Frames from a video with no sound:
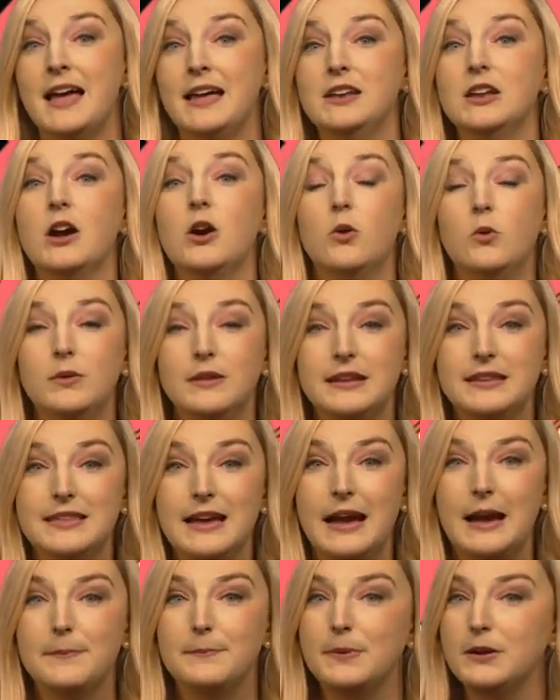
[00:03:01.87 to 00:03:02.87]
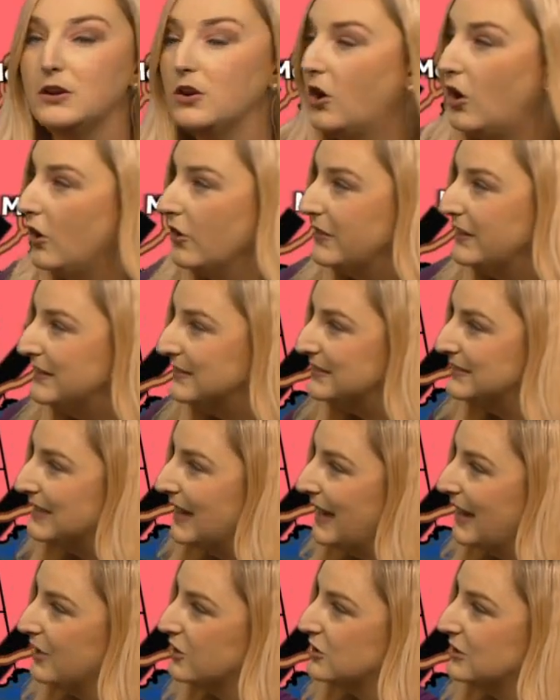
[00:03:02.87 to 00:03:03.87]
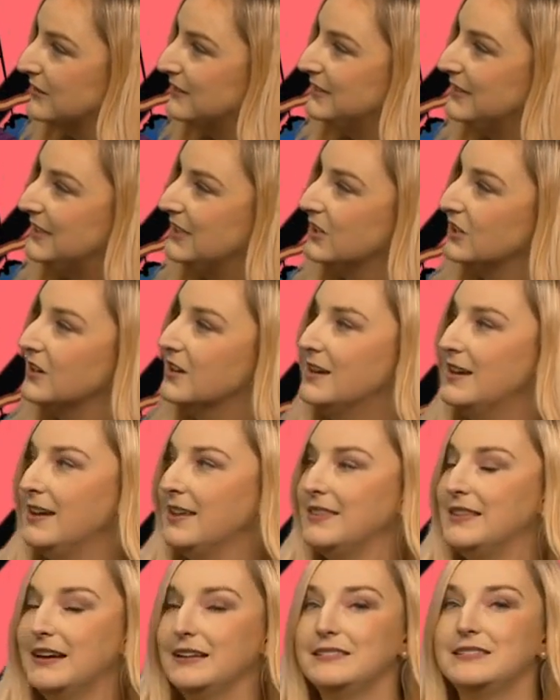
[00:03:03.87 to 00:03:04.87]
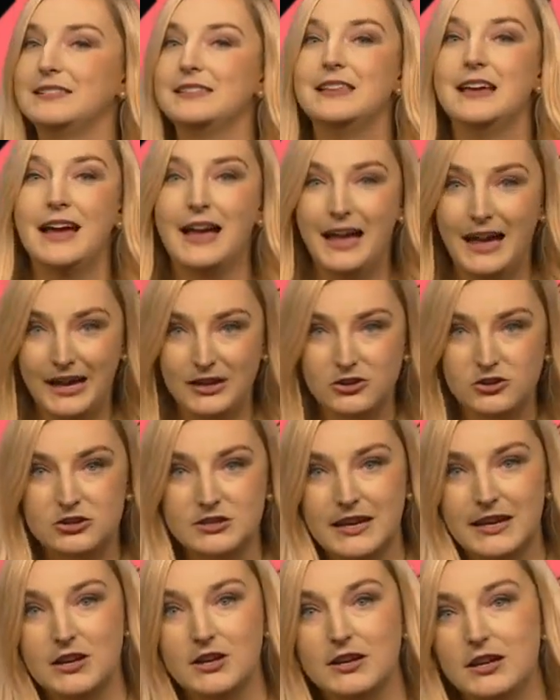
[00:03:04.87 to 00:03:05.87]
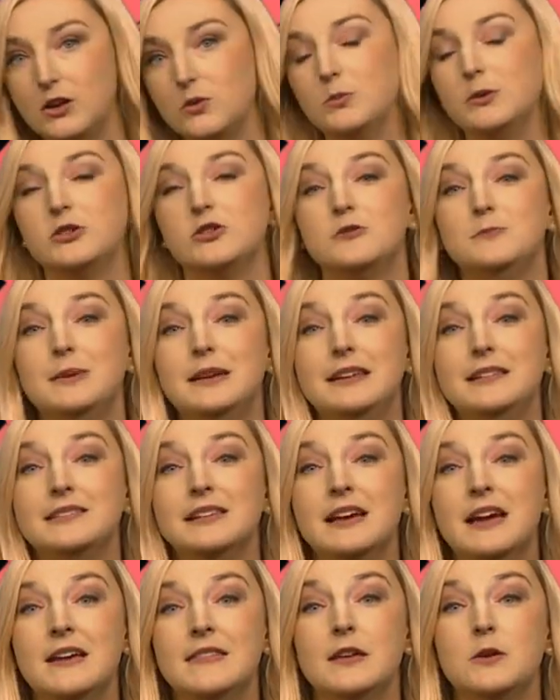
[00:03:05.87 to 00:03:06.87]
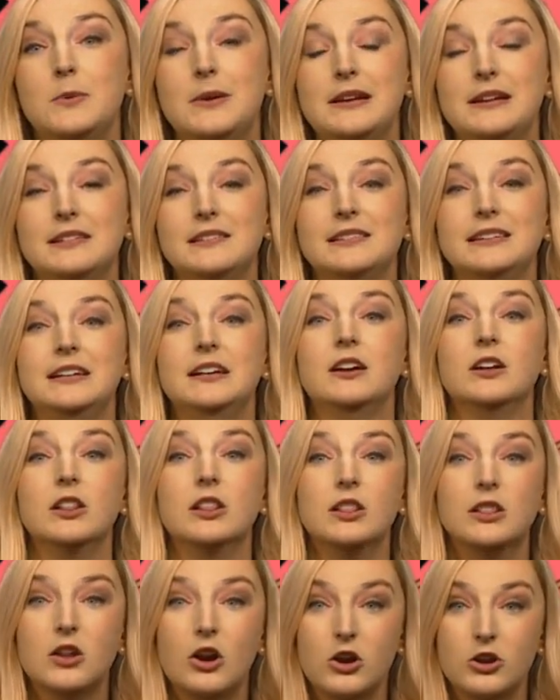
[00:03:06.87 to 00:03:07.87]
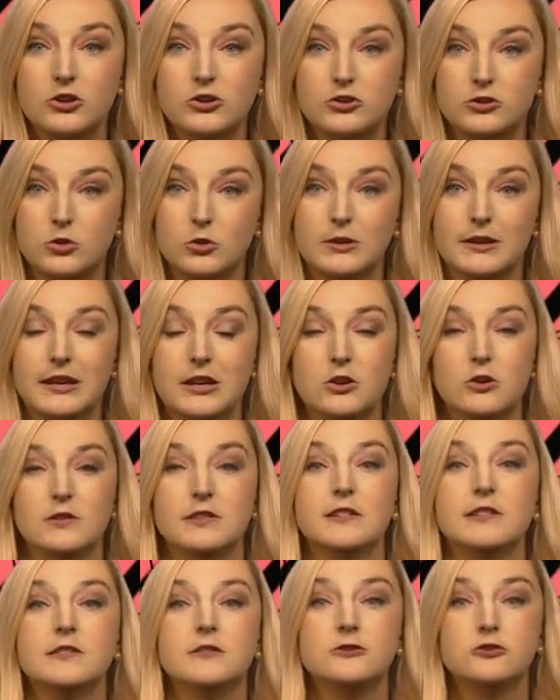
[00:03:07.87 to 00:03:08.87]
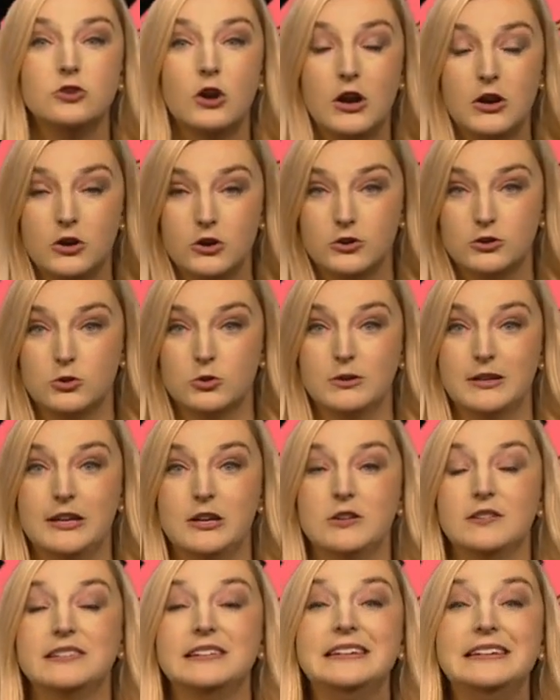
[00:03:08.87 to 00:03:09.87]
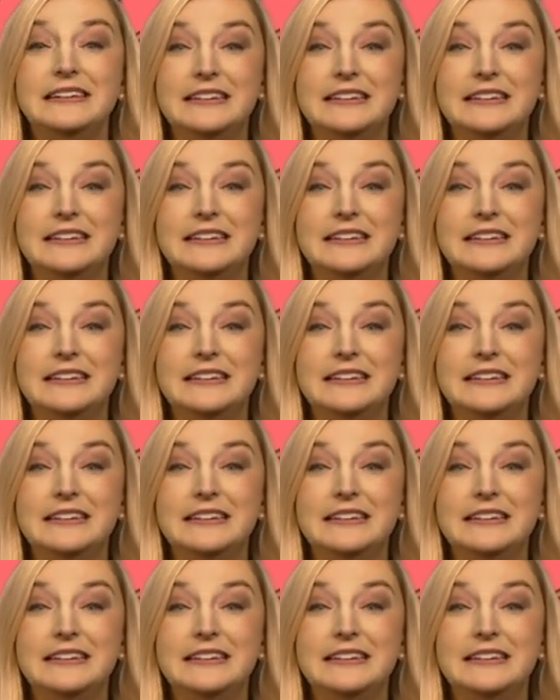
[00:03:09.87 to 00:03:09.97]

And not only that, but all these dashes here, that's the hatched area, which means that we could see large tornadoes, stronger tornadoes.